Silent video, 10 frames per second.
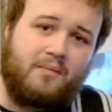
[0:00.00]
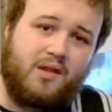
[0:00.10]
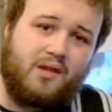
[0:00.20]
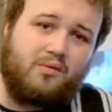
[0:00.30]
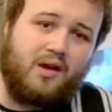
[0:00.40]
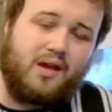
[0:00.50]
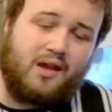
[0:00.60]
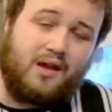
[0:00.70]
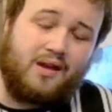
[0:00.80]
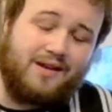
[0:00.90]
It's what
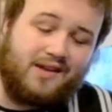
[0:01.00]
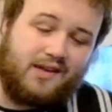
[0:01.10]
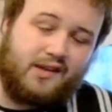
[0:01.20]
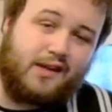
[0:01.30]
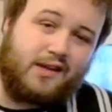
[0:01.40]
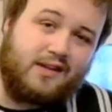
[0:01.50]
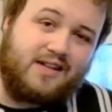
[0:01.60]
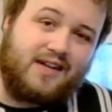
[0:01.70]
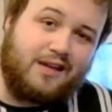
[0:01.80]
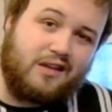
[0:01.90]
he'd earned in 60
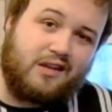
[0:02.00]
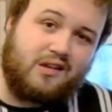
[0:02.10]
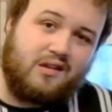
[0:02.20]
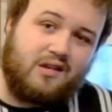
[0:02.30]
days.